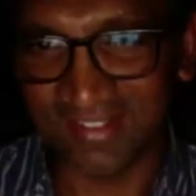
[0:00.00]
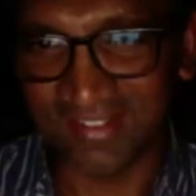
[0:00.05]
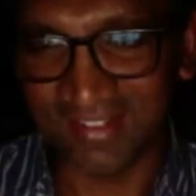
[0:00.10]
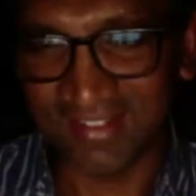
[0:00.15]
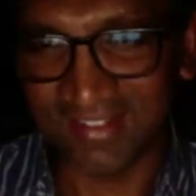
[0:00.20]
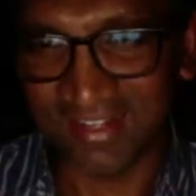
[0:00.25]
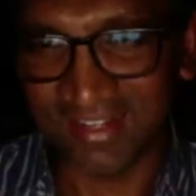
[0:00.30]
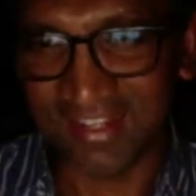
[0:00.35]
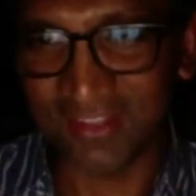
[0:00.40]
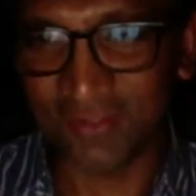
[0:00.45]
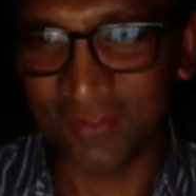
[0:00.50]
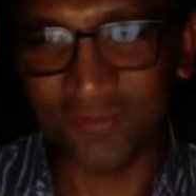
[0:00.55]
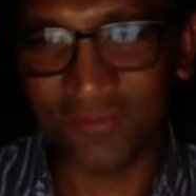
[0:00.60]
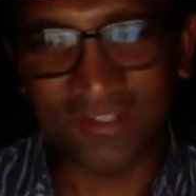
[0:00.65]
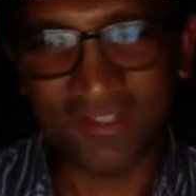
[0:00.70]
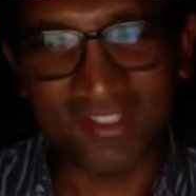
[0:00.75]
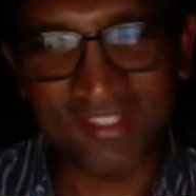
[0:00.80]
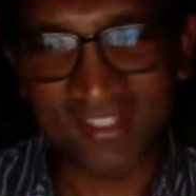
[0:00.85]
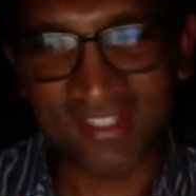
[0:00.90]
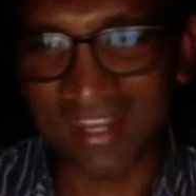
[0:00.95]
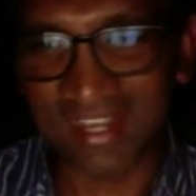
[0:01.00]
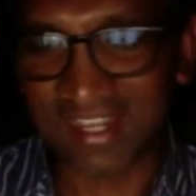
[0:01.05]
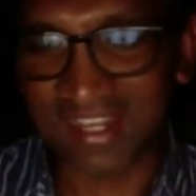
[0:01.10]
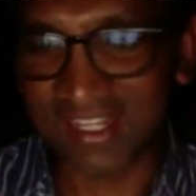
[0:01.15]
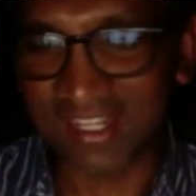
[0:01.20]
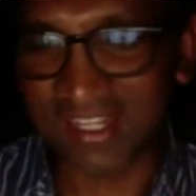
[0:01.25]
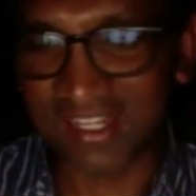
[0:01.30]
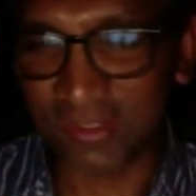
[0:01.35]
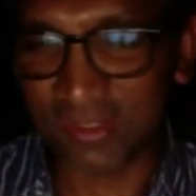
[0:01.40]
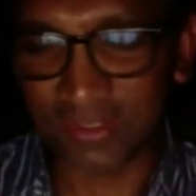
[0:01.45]
Yeah. And the first yeah. thing I go
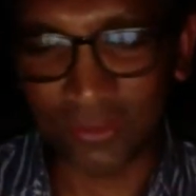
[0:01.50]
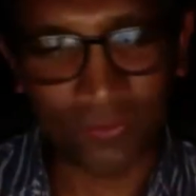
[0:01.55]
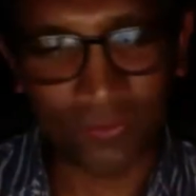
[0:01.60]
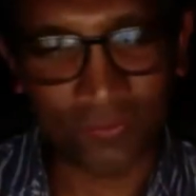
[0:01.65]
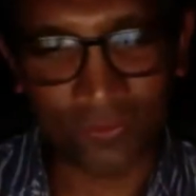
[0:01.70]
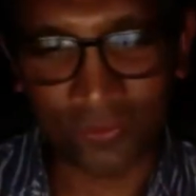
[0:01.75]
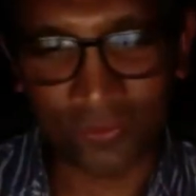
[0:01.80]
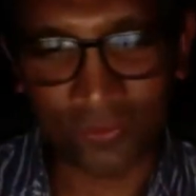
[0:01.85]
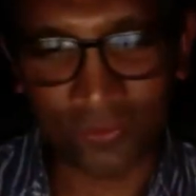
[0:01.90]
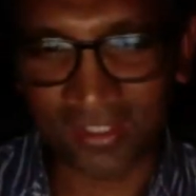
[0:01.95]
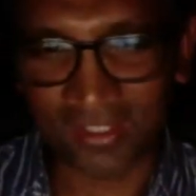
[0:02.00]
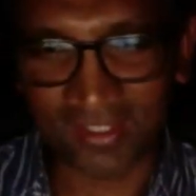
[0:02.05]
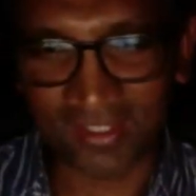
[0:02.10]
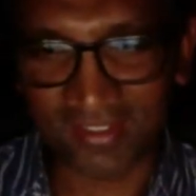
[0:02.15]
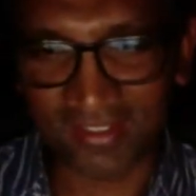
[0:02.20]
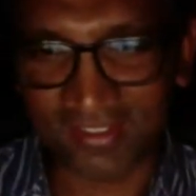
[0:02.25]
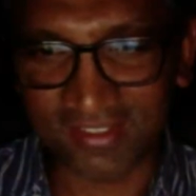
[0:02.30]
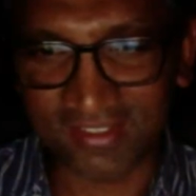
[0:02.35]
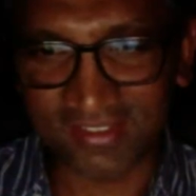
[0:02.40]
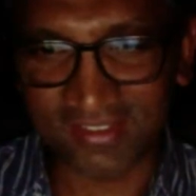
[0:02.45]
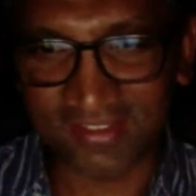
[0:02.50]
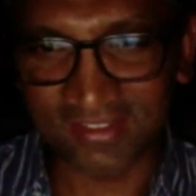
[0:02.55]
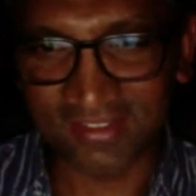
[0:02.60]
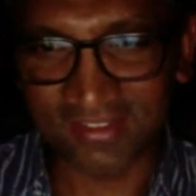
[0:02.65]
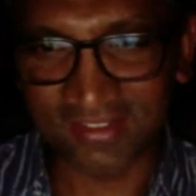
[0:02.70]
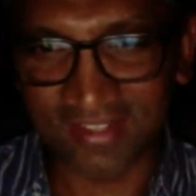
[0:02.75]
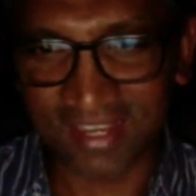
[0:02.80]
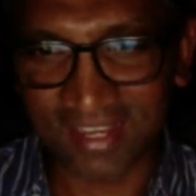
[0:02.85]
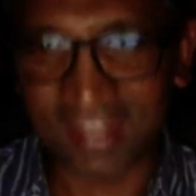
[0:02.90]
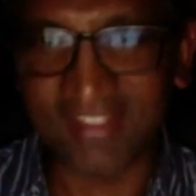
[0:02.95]
yeah. and look for is
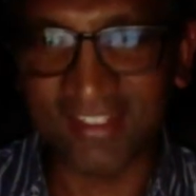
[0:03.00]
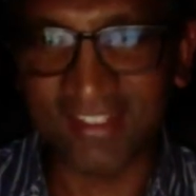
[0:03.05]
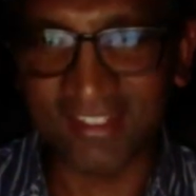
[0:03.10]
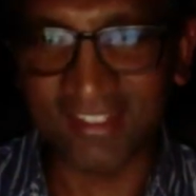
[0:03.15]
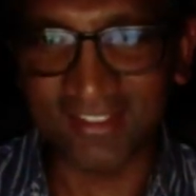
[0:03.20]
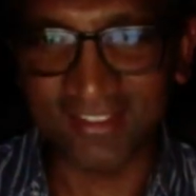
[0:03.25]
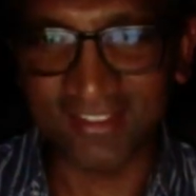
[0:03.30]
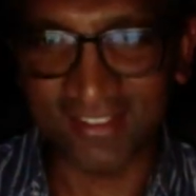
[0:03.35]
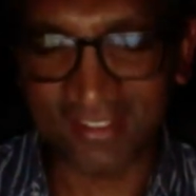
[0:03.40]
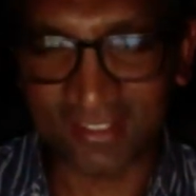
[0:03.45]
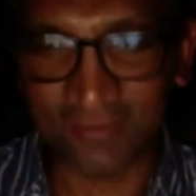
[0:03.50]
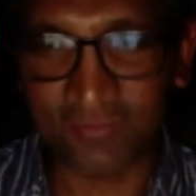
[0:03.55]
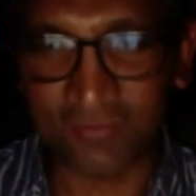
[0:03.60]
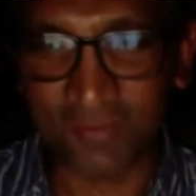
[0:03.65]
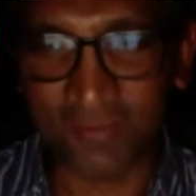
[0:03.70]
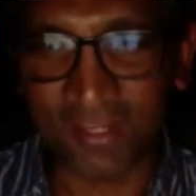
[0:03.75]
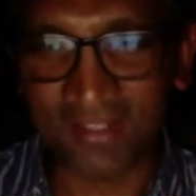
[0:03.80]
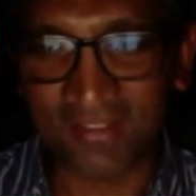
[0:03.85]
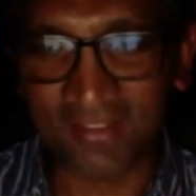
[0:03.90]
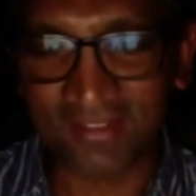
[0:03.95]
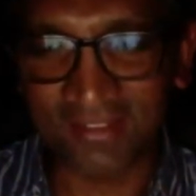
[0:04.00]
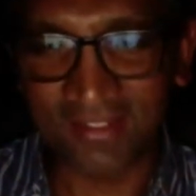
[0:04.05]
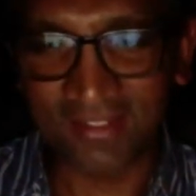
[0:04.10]
adherence. In fact,